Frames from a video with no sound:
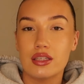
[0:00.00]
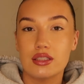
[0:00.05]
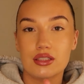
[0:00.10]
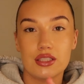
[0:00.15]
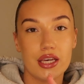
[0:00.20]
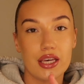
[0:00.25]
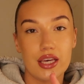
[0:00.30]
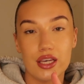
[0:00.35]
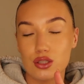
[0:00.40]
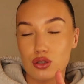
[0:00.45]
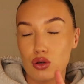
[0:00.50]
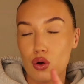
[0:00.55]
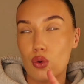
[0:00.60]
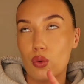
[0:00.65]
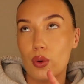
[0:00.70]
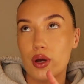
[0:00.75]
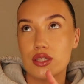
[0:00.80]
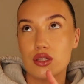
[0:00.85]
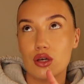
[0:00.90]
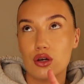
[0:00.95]
tickets are
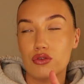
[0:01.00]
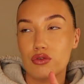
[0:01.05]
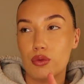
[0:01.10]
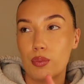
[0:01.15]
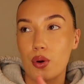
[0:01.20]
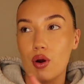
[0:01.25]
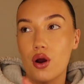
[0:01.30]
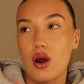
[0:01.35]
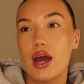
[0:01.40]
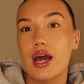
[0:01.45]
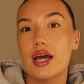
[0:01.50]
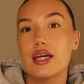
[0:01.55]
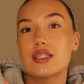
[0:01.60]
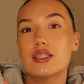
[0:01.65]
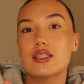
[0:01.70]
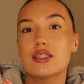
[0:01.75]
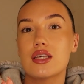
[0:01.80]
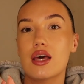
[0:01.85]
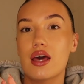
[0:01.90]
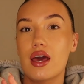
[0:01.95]
always
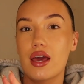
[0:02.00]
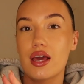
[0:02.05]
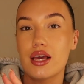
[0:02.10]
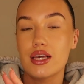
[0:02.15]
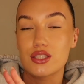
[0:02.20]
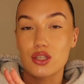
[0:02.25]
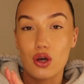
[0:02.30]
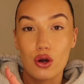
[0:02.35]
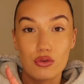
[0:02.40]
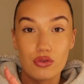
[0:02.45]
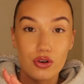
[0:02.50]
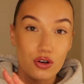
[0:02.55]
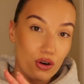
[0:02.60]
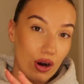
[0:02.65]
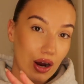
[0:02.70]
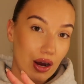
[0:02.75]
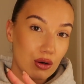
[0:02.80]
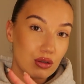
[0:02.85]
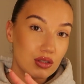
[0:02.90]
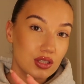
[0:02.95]
overpriced, it's
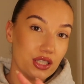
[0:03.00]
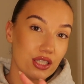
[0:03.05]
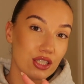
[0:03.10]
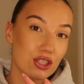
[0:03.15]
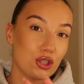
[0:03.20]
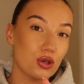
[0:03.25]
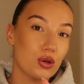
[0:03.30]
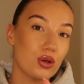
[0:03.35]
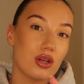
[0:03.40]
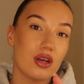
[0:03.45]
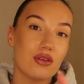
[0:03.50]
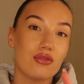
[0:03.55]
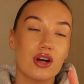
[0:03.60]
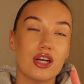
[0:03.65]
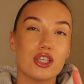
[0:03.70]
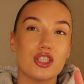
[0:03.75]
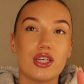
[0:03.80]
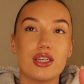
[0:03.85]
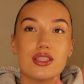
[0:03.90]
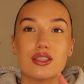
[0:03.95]
overcrowded, you can never
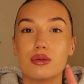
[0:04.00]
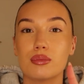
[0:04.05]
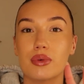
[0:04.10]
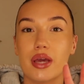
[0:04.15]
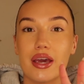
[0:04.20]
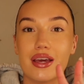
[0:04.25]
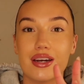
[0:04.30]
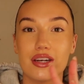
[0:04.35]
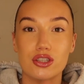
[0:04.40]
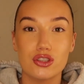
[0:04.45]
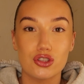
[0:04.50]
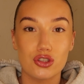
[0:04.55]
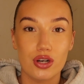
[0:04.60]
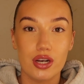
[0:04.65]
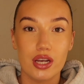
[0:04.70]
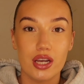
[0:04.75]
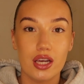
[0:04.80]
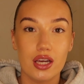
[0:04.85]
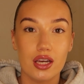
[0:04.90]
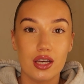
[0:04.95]
actually end up getting a
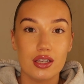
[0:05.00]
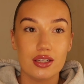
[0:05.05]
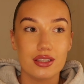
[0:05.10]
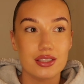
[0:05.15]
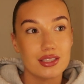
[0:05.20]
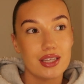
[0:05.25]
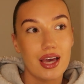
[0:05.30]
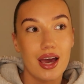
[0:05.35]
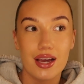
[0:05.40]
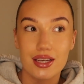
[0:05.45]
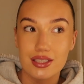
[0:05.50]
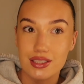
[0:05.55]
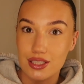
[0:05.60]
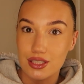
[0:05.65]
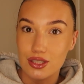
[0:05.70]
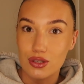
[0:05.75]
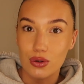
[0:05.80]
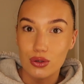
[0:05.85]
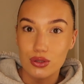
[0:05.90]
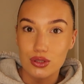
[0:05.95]
drink,
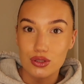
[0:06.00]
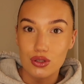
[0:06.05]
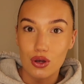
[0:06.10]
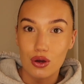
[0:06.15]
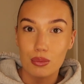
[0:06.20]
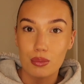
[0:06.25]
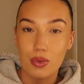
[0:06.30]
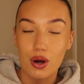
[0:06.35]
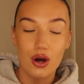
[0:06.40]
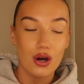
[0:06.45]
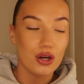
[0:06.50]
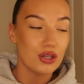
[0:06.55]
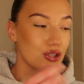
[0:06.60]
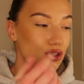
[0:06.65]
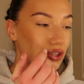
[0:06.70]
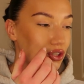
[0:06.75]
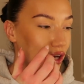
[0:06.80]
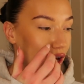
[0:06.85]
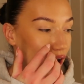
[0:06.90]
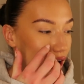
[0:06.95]
taxis cost so
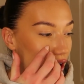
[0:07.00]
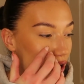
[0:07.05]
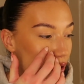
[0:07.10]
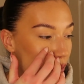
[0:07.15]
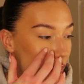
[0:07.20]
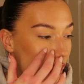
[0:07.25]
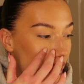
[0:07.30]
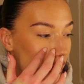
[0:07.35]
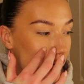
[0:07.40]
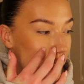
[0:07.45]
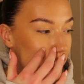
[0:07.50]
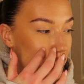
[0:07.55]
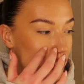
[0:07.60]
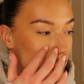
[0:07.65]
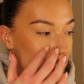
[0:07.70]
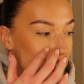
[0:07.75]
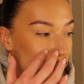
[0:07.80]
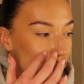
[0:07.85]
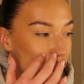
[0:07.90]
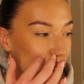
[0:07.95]
much, um, and I
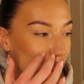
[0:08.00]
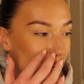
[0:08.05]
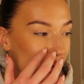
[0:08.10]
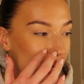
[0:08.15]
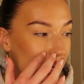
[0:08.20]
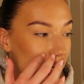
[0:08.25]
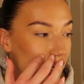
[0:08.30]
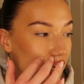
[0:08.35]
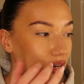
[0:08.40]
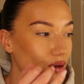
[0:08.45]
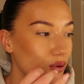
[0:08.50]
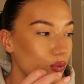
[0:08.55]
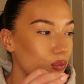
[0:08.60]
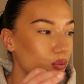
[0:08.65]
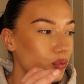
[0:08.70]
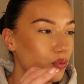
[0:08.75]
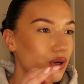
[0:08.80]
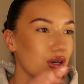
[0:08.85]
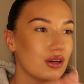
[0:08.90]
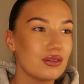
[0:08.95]
just feel like
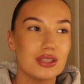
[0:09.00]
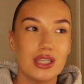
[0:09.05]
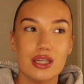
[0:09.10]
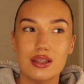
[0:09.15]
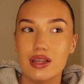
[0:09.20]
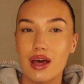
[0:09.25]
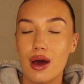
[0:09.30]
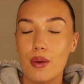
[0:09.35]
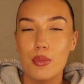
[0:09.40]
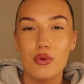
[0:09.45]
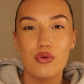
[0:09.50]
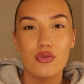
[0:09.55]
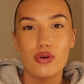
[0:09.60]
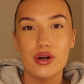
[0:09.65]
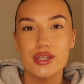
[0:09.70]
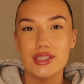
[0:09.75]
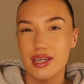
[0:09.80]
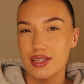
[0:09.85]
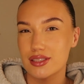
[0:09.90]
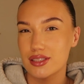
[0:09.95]
when I've done that
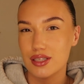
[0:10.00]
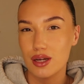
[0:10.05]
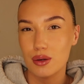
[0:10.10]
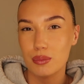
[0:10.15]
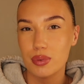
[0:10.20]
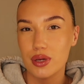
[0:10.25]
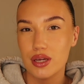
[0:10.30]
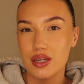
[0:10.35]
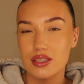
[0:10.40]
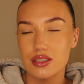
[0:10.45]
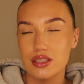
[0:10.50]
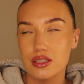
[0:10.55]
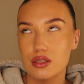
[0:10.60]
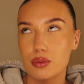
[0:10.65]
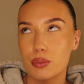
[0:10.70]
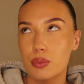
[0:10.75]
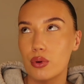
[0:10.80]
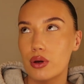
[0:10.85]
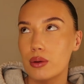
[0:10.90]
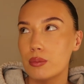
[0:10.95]
before, it's ended up being a
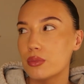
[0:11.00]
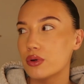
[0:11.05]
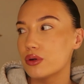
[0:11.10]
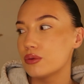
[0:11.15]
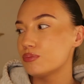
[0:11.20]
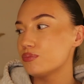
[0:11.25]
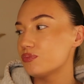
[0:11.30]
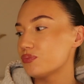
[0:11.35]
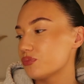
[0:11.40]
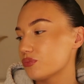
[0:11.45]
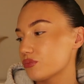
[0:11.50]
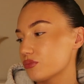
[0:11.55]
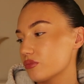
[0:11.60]
disappointment.